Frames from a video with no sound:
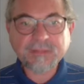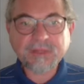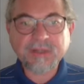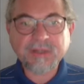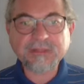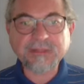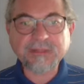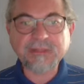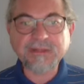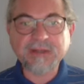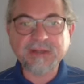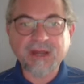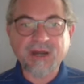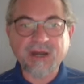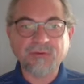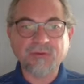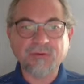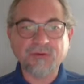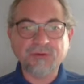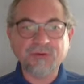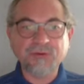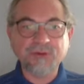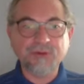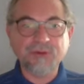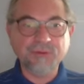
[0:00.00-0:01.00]
then
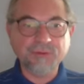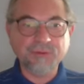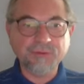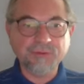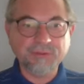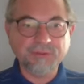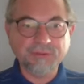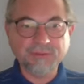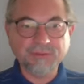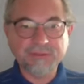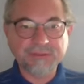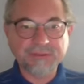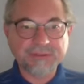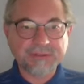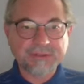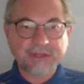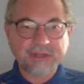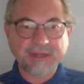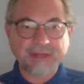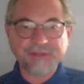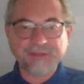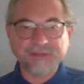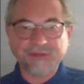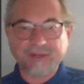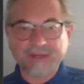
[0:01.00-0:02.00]
our new
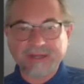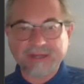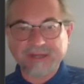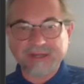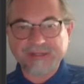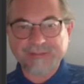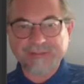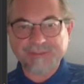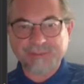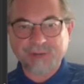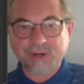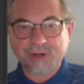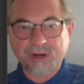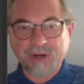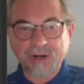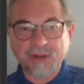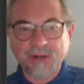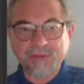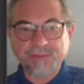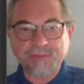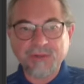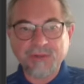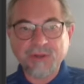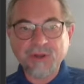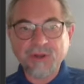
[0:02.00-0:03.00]
schedule S
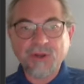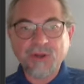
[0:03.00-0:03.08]
prime